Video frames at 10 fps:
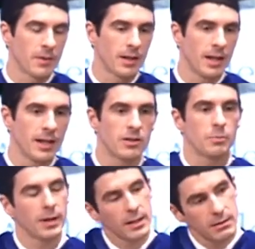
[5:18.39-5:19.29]
I had
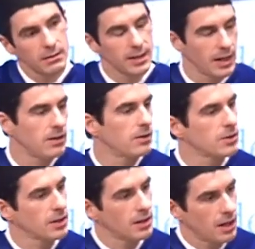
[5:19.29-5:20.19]
spent 10 years
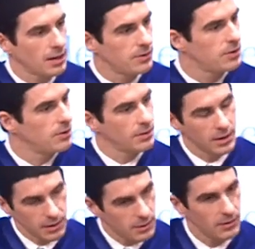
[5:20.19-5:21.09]
in college doing
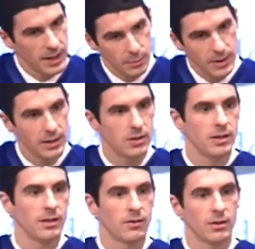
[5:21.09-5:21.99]
undergrad,
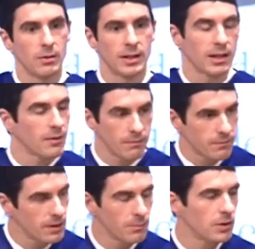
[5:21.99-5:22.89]
PhD, and so on, and I
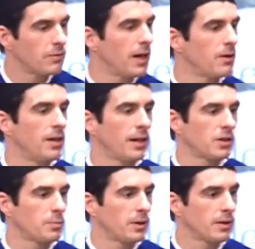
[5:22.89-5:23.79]
very much valued that
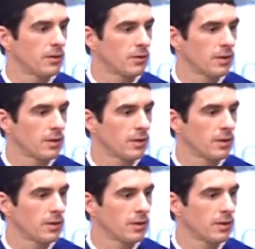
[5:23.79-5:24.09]
experience.